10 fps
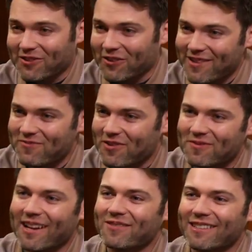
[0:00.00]
scream
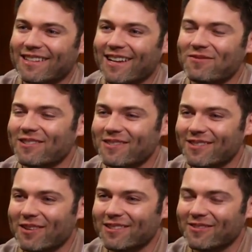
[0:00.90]
from time to time, yeah.
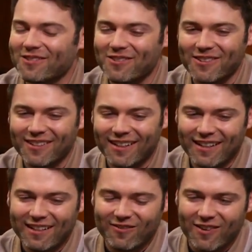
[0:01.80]
especially when you're
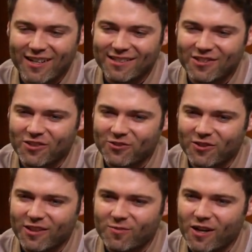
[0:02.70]
raising
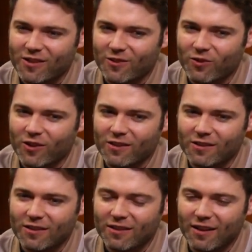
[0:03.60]
children in the modern
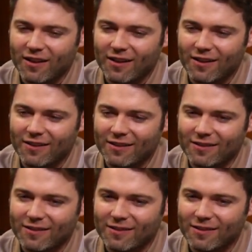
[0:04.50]
world. Uh,
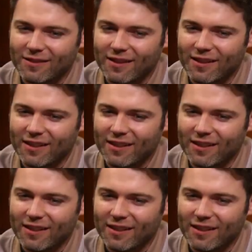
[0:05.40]
the